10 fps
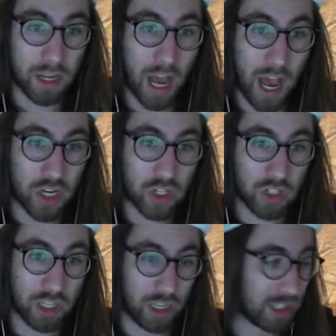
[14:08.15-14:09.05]

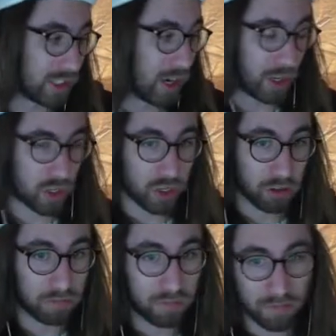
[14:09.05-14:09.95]
actually it's not true.
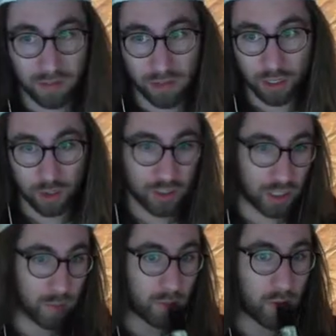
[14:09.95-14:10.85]
Interesting.